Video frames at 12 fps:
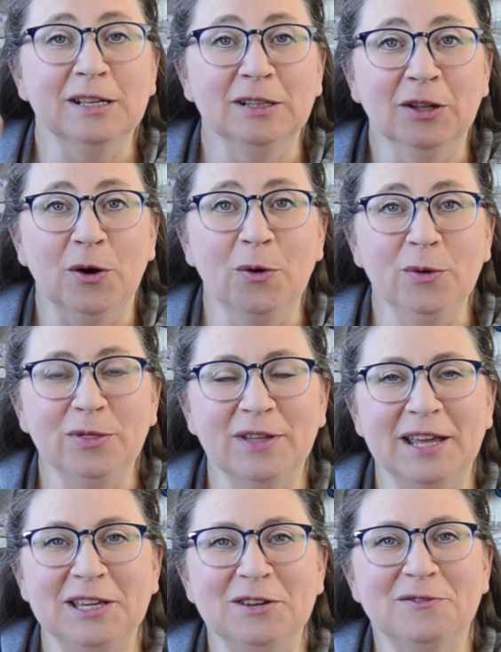hello,
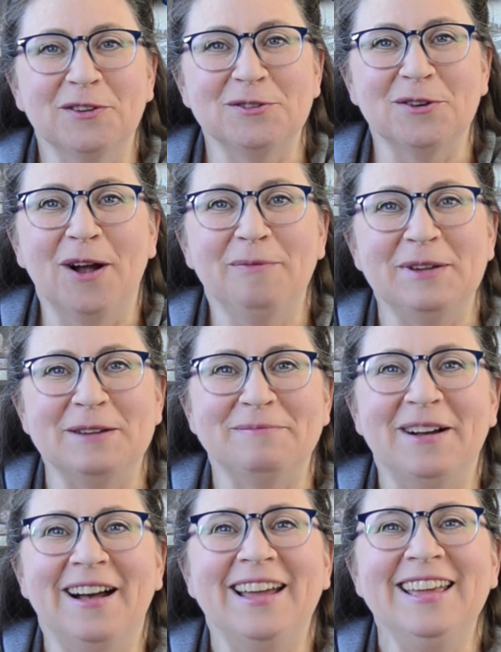thank you for dropping
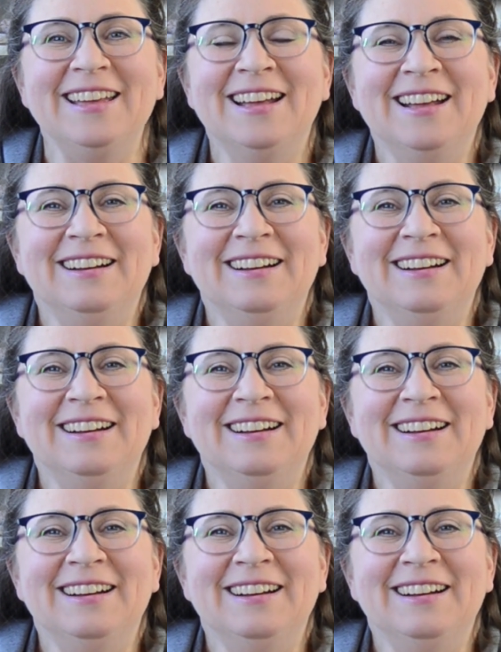by.